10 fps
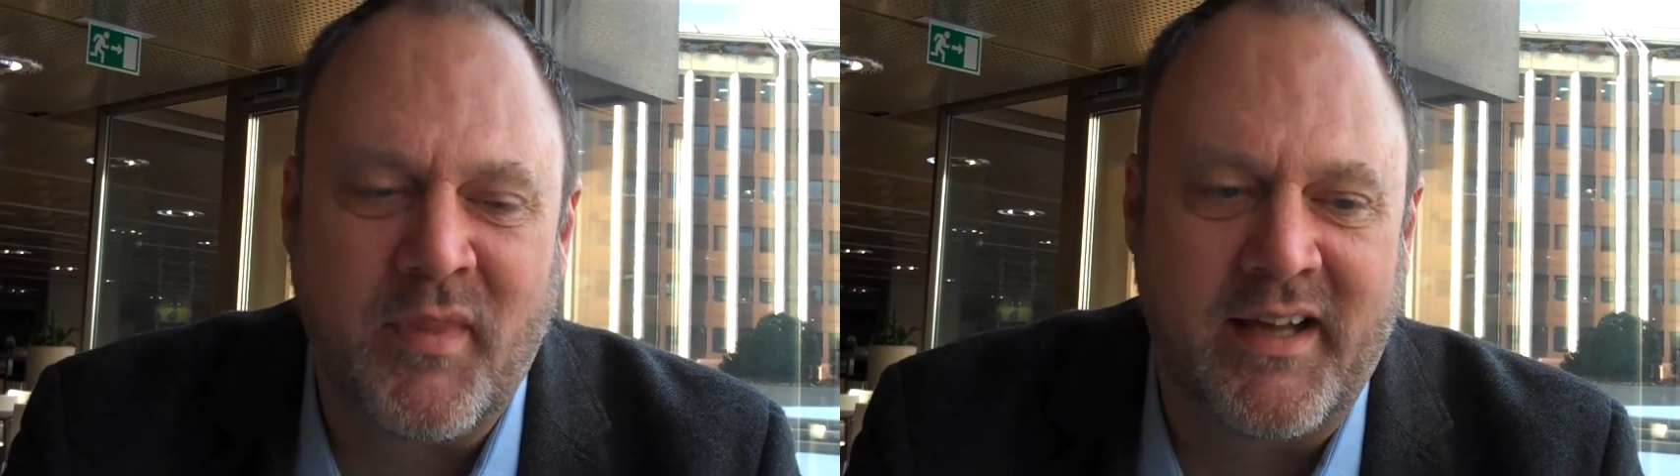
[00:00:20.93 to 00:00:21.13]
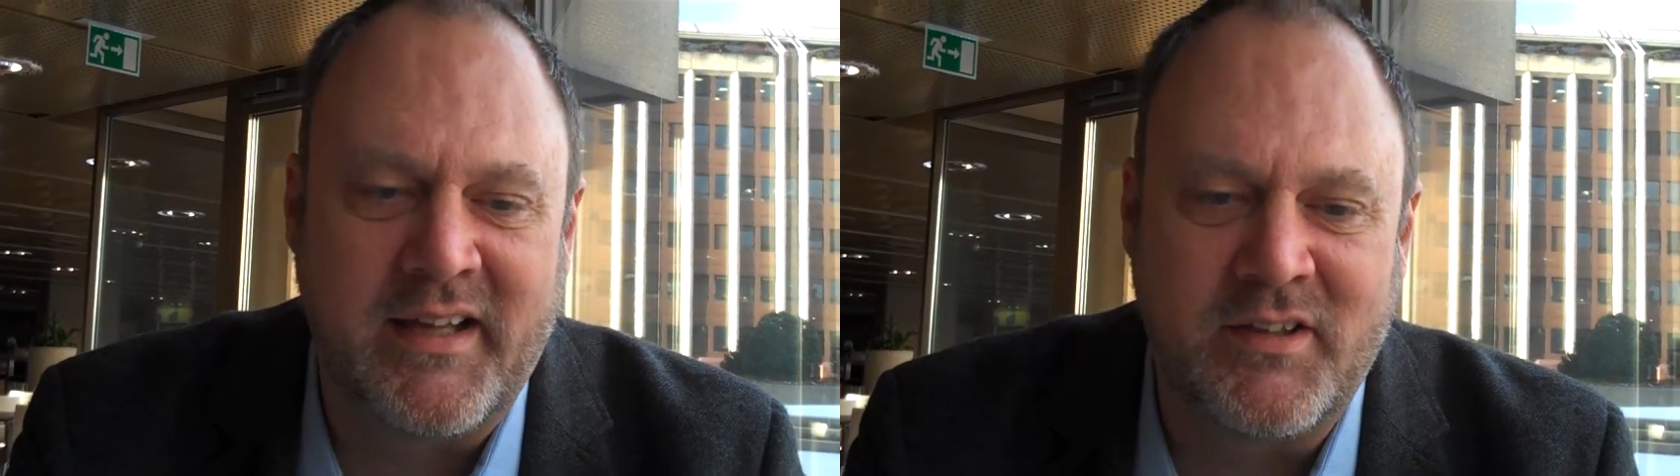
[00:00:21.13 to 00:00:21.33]

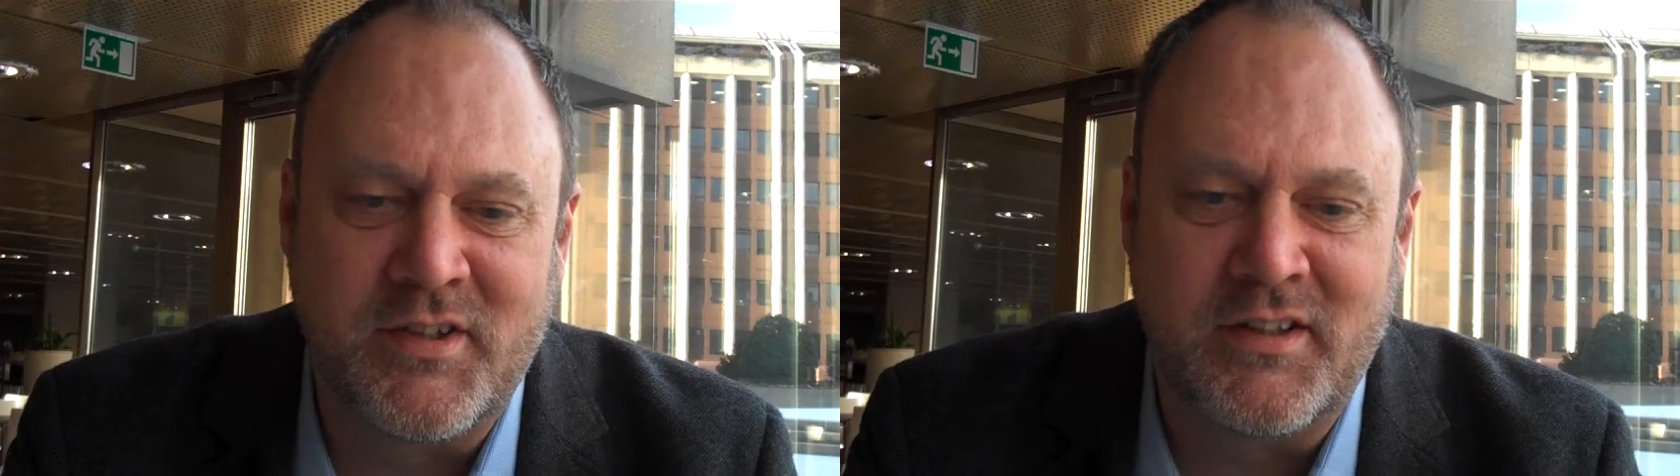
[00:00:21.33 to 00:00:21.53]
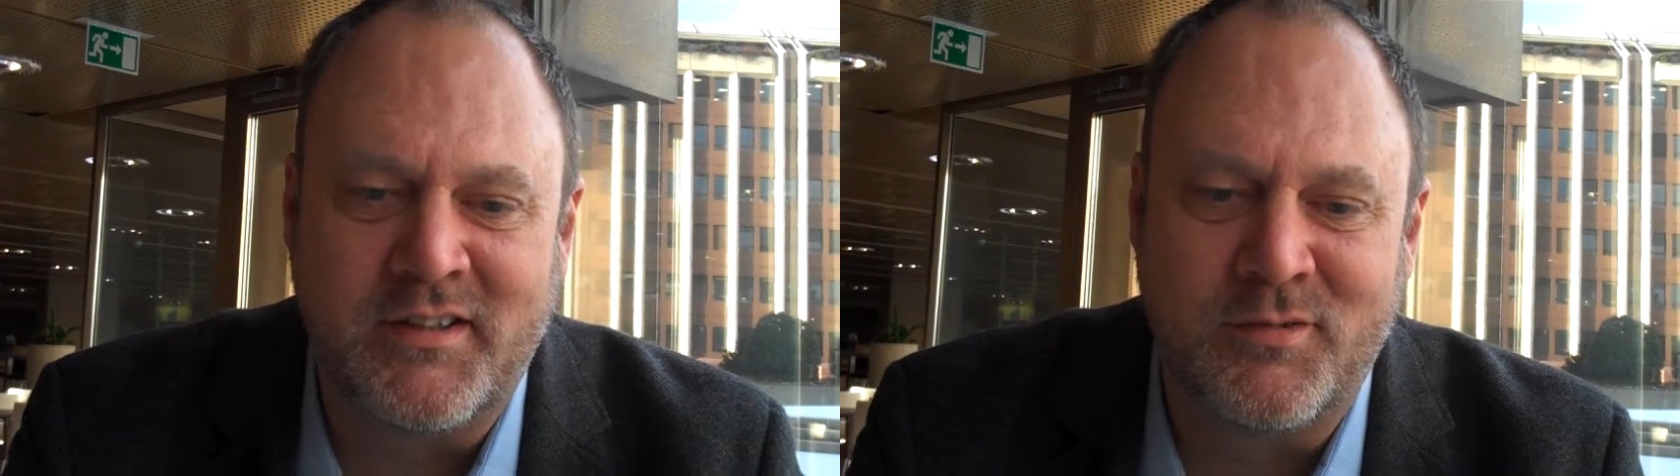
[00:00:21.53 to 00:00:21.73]
I can't
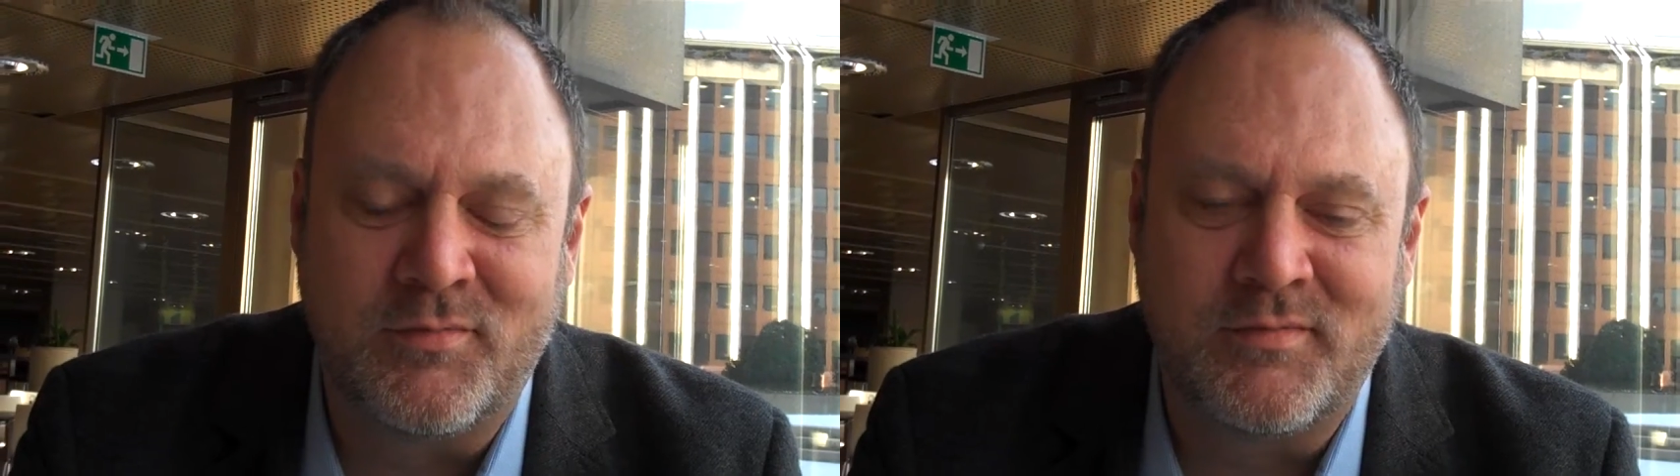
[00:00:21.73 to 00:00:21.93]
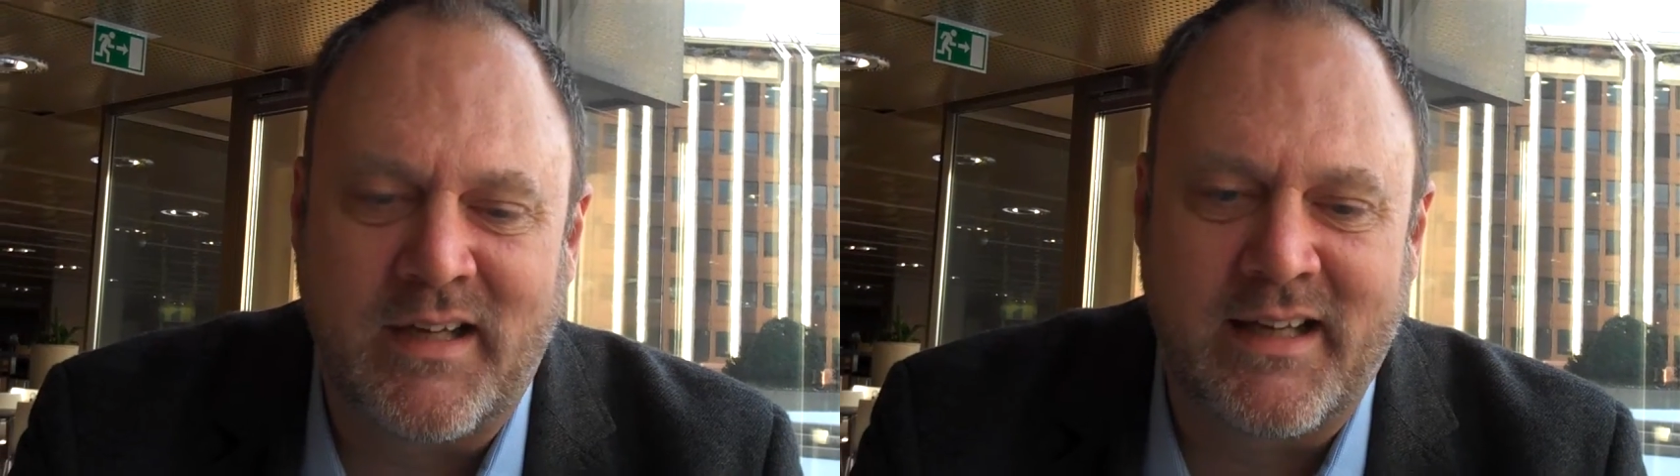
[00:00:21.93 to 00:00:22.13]

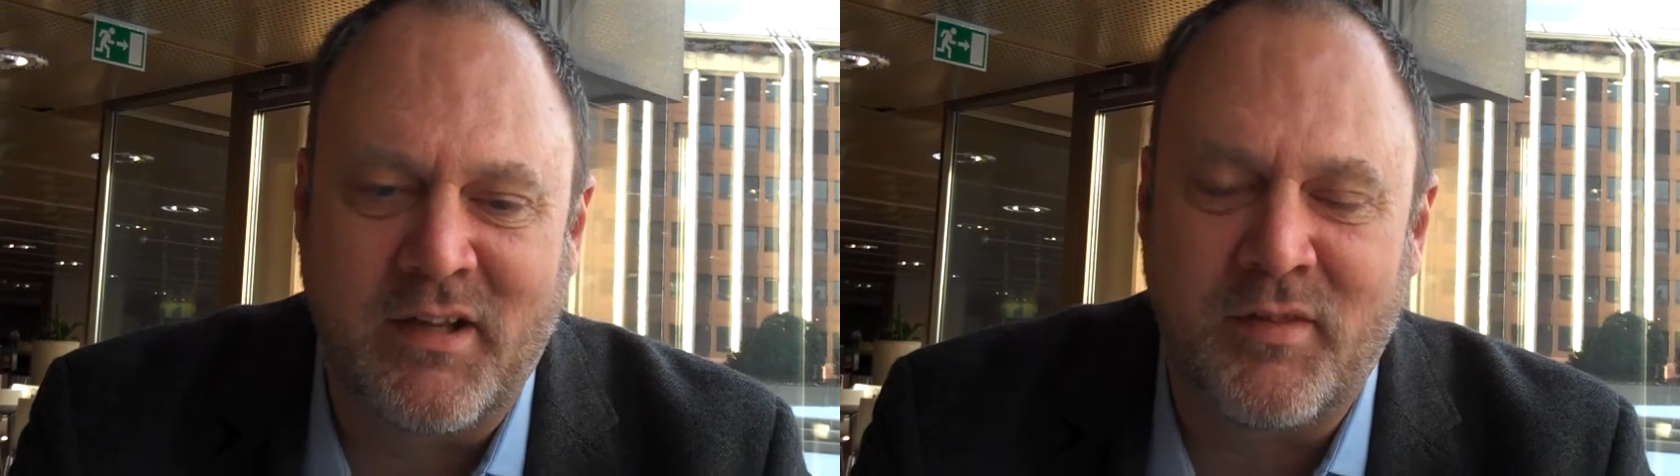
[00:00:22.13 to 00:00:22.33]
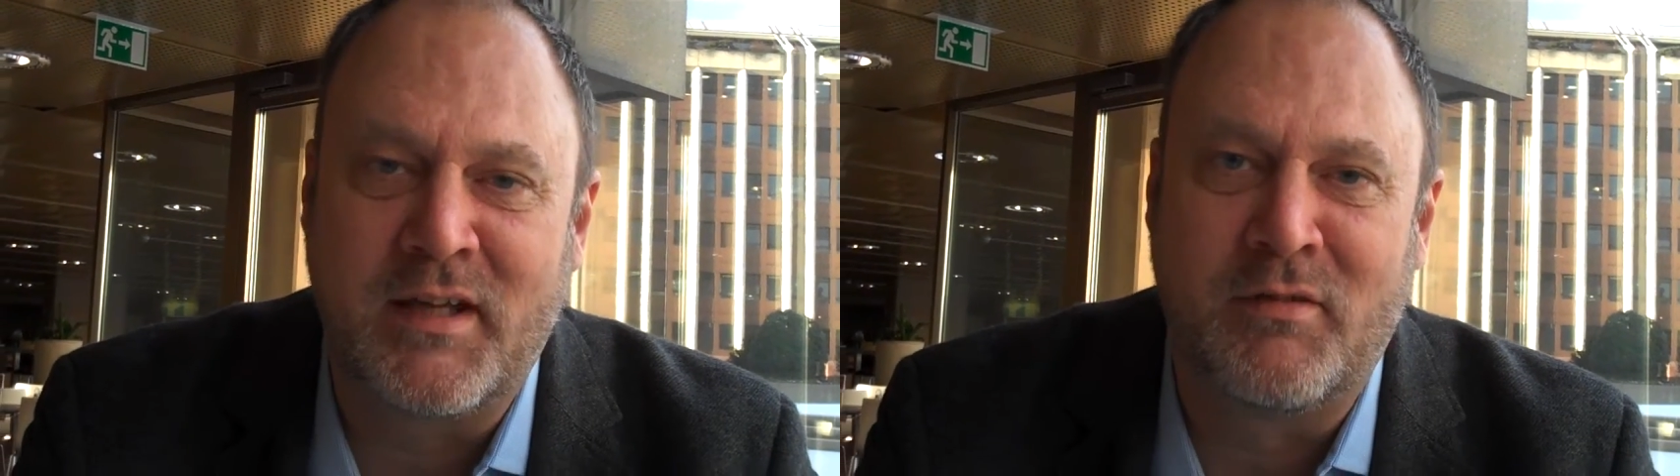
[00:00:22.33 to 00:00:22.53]

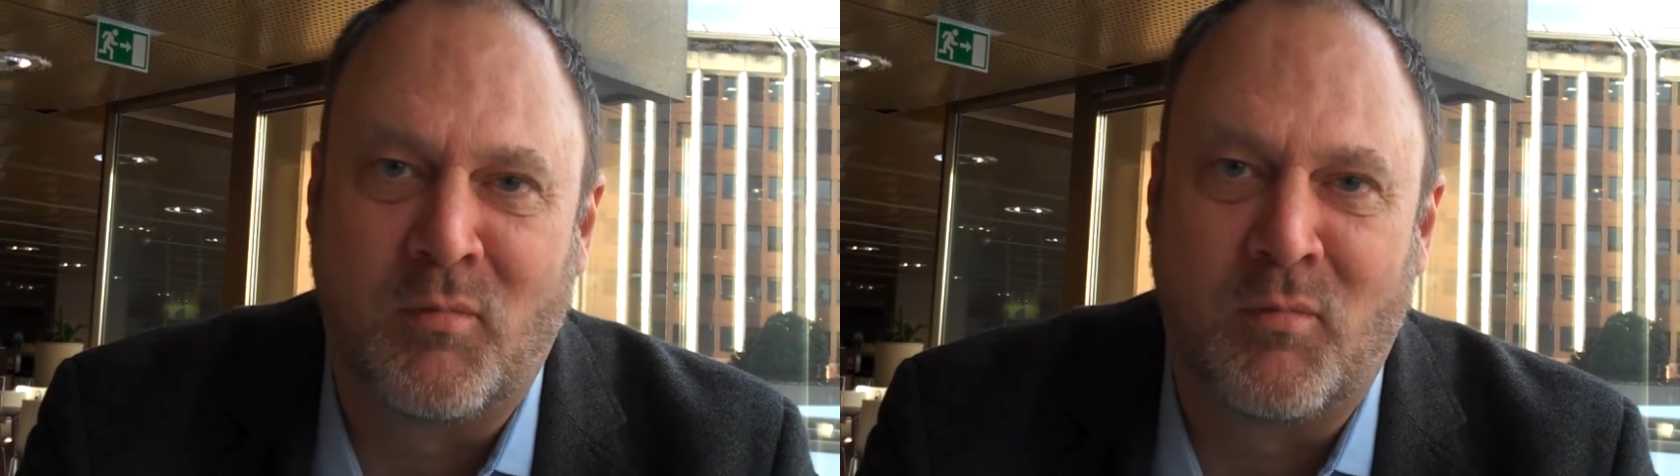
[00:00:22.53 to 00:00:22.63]
think of